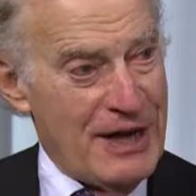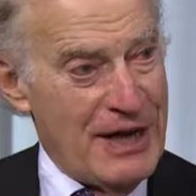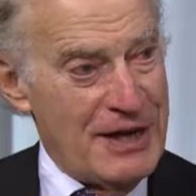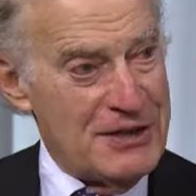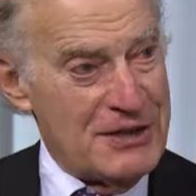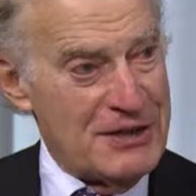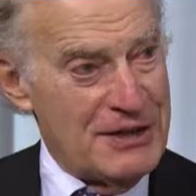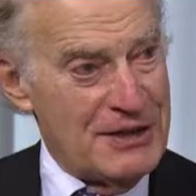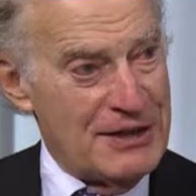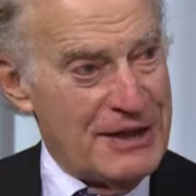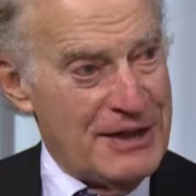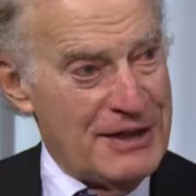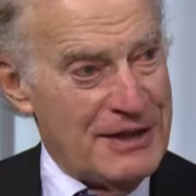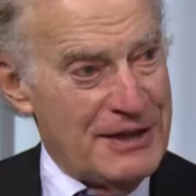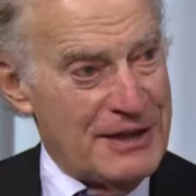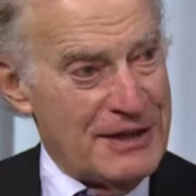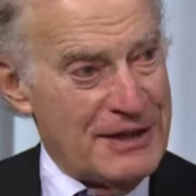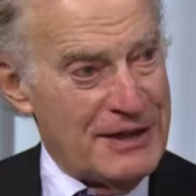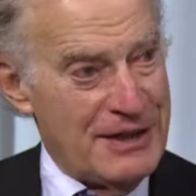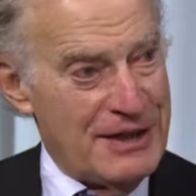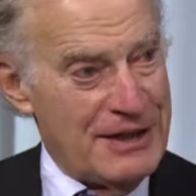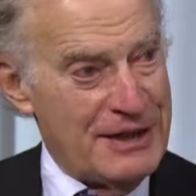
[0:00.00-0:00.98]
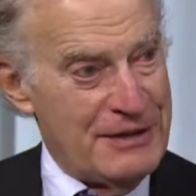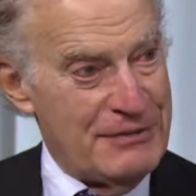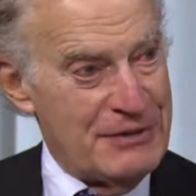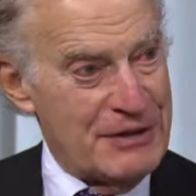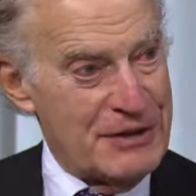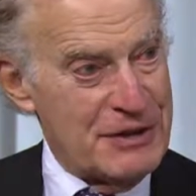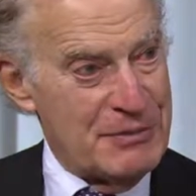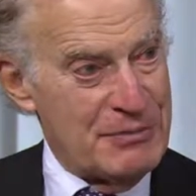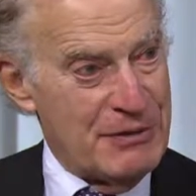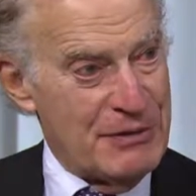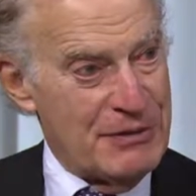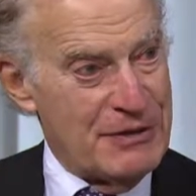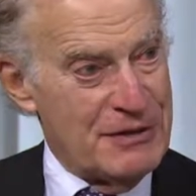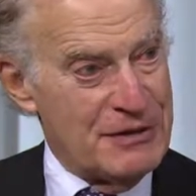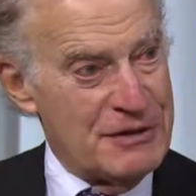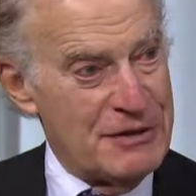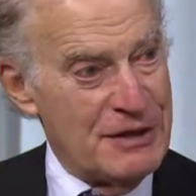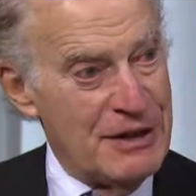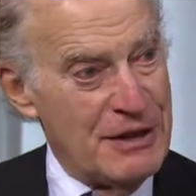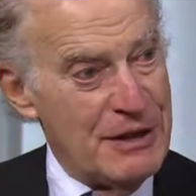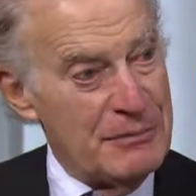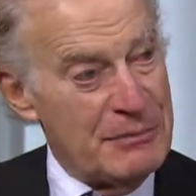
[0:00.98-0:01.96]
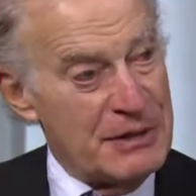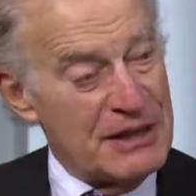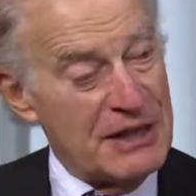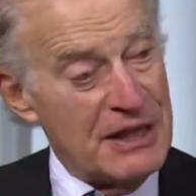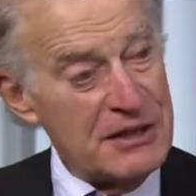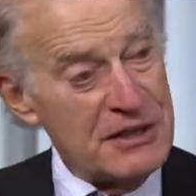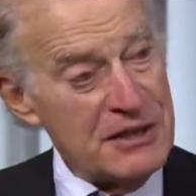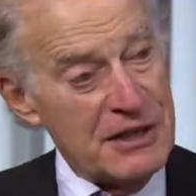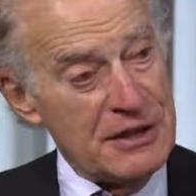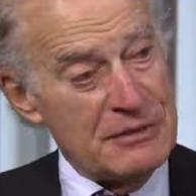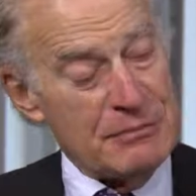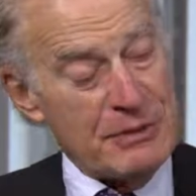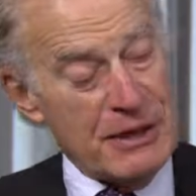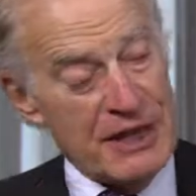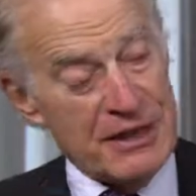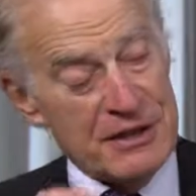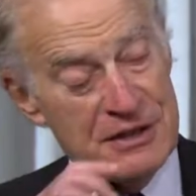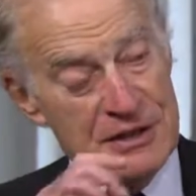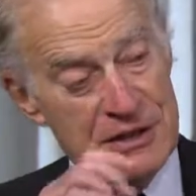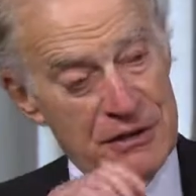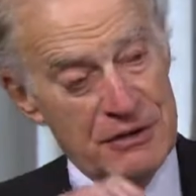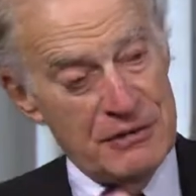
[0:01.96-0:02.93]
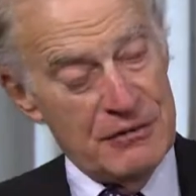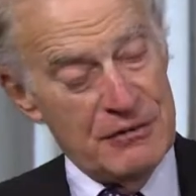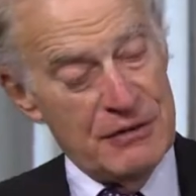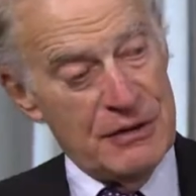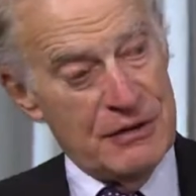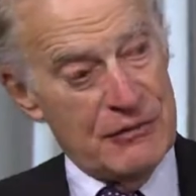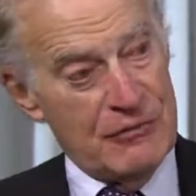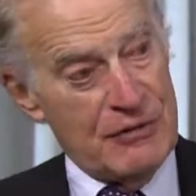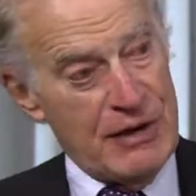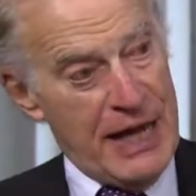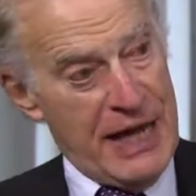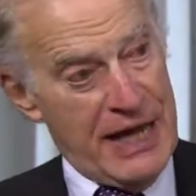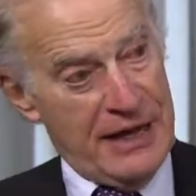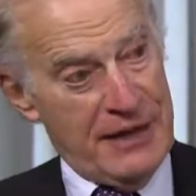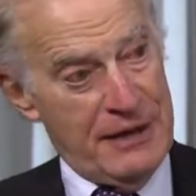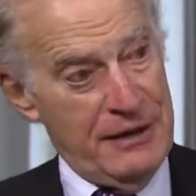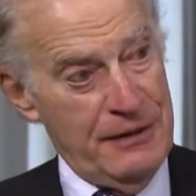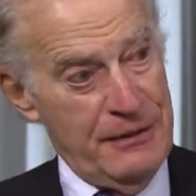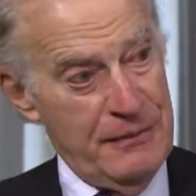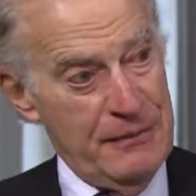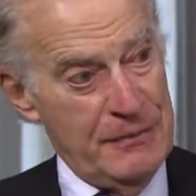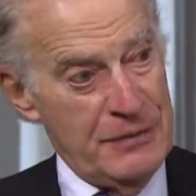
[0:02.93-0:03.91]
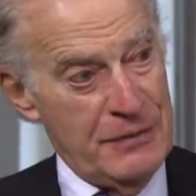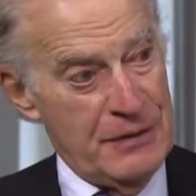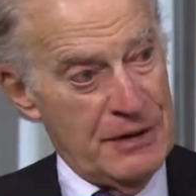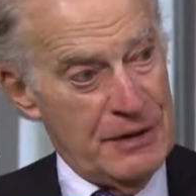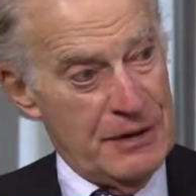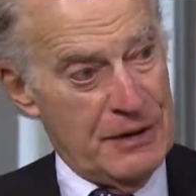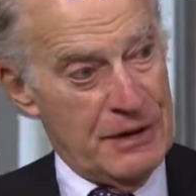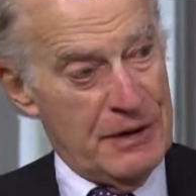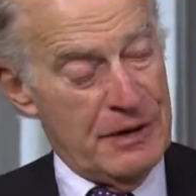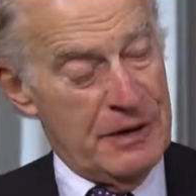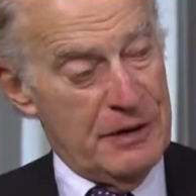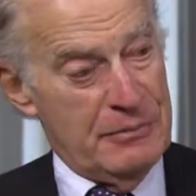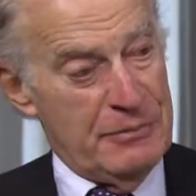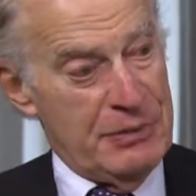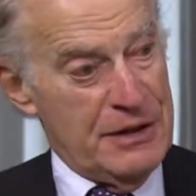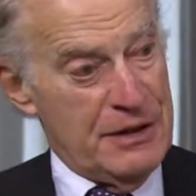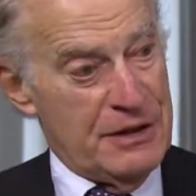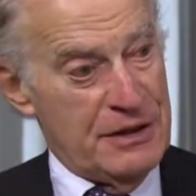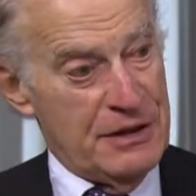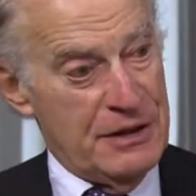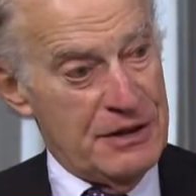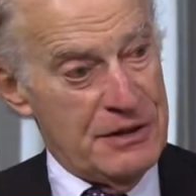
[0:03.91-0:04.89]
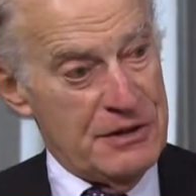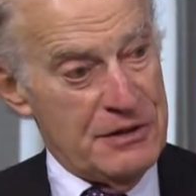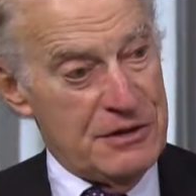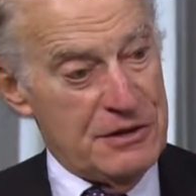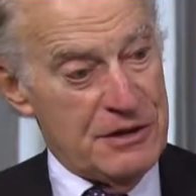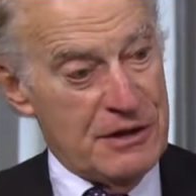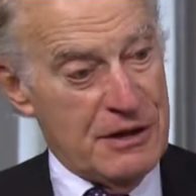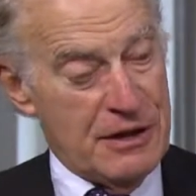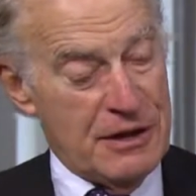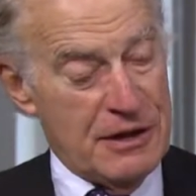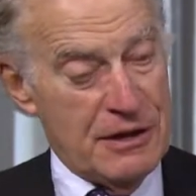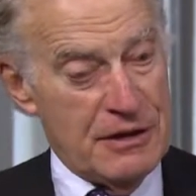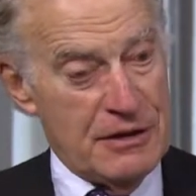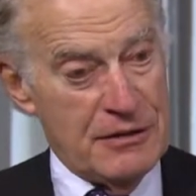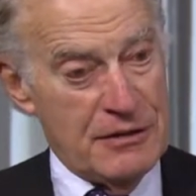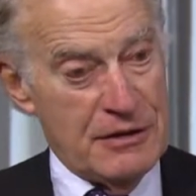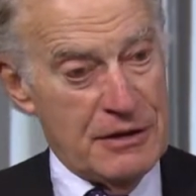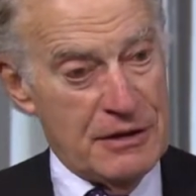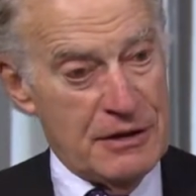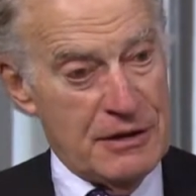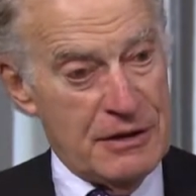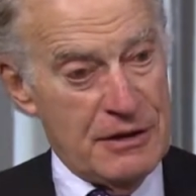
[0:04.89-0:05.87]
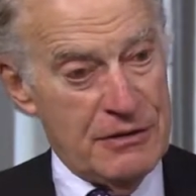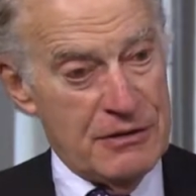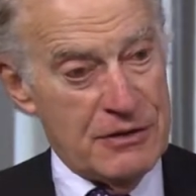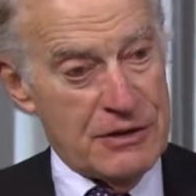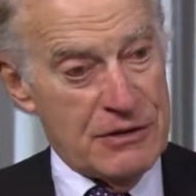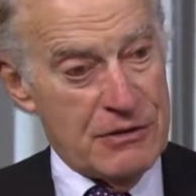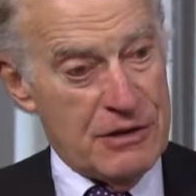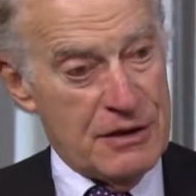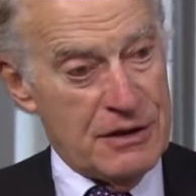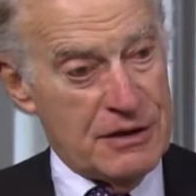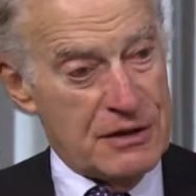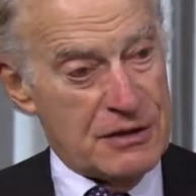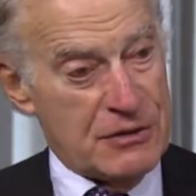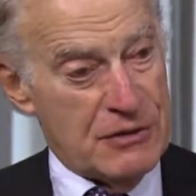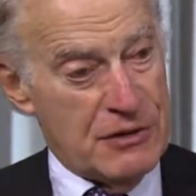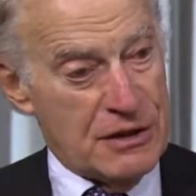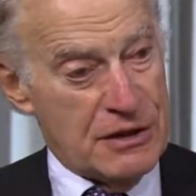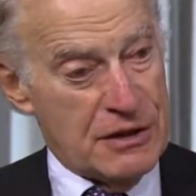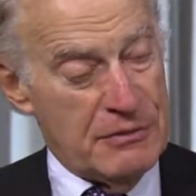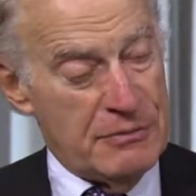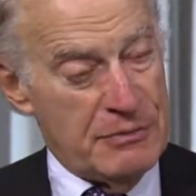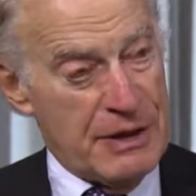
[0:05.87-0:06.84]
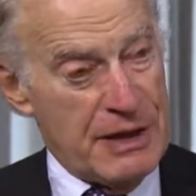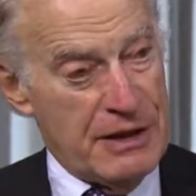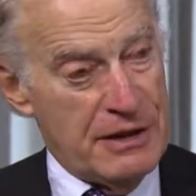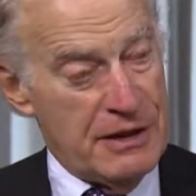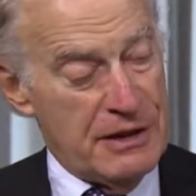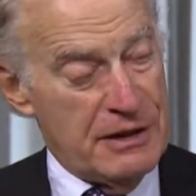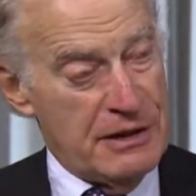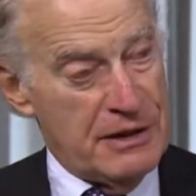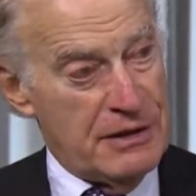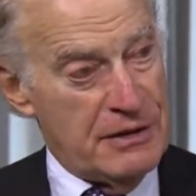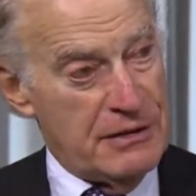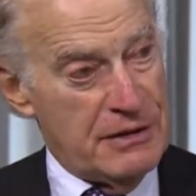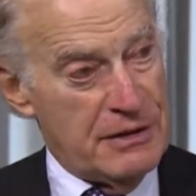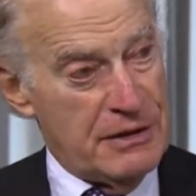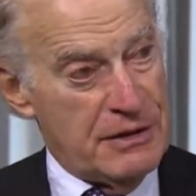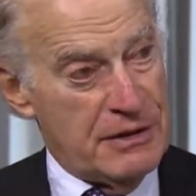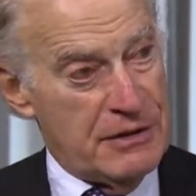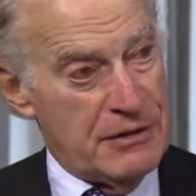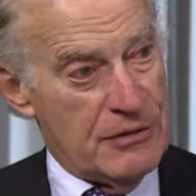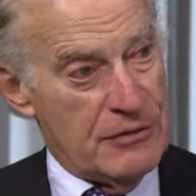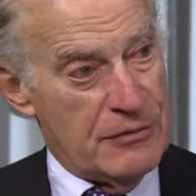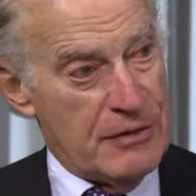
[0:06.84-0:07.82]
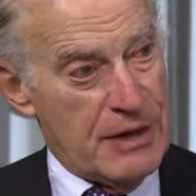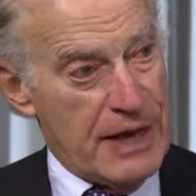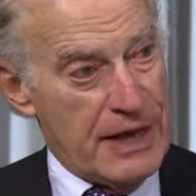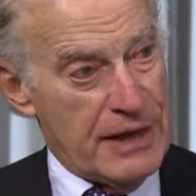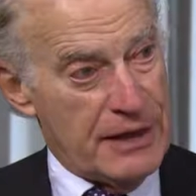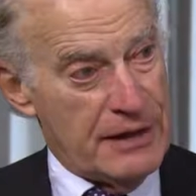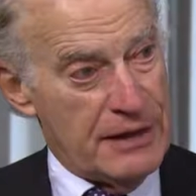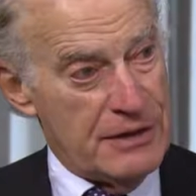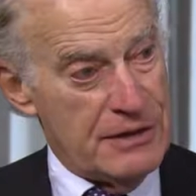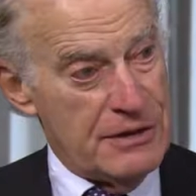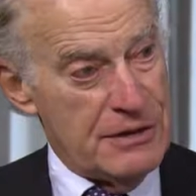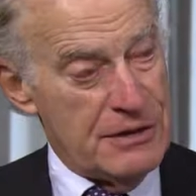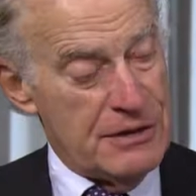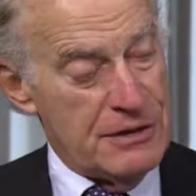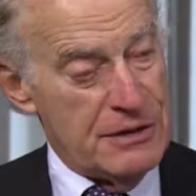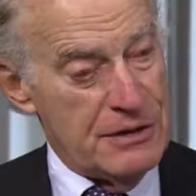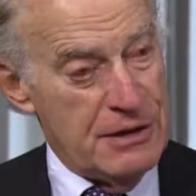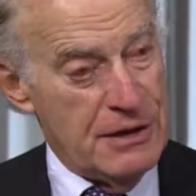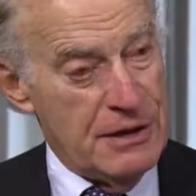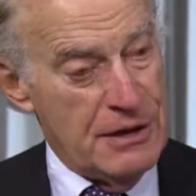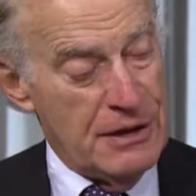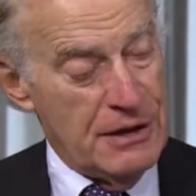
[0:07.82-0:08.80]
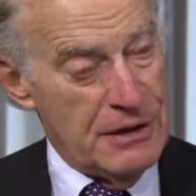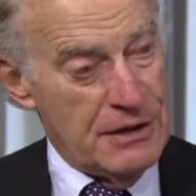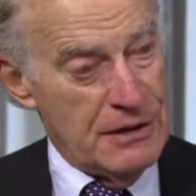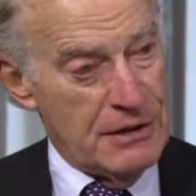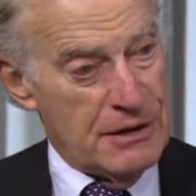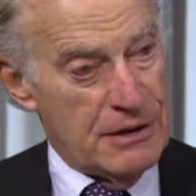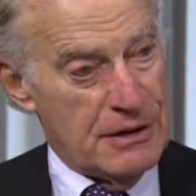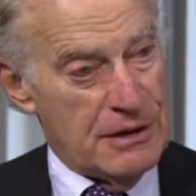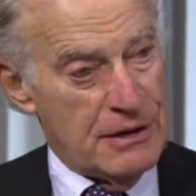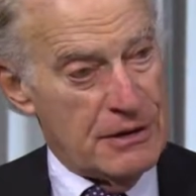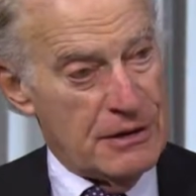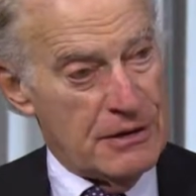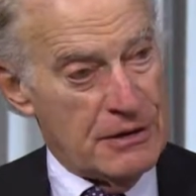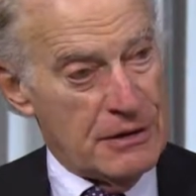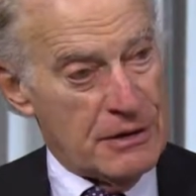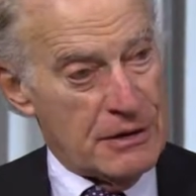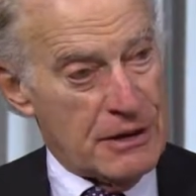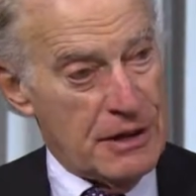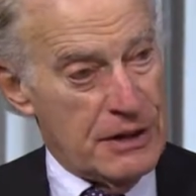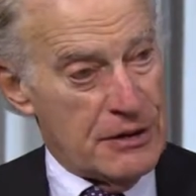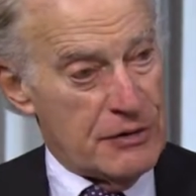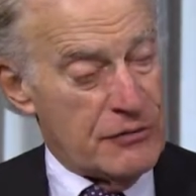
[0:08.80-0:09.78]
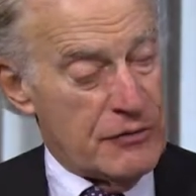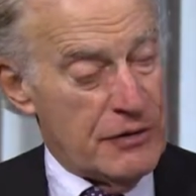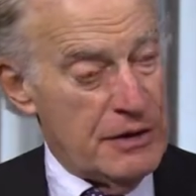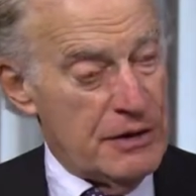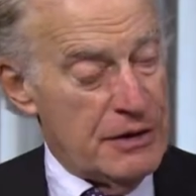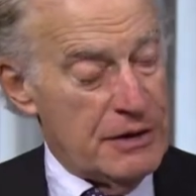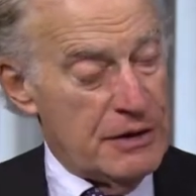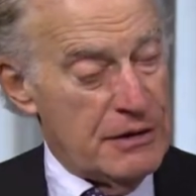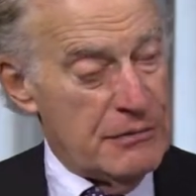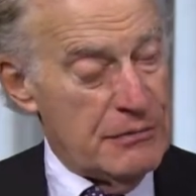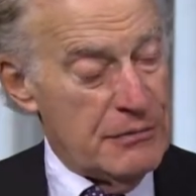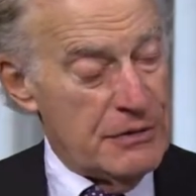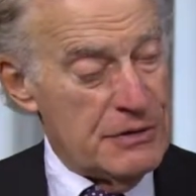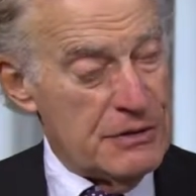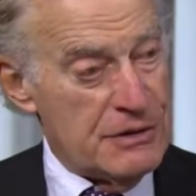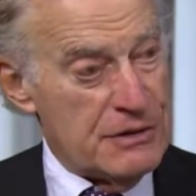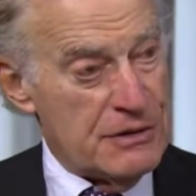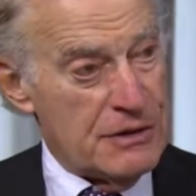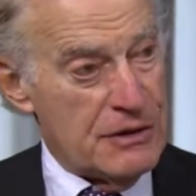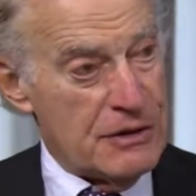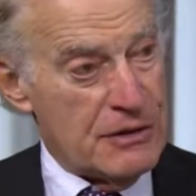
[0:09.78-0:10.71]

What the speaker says: isolating kind of experience. But let's get back to Iraq, because you started to talk about it. And Iraq is a country that was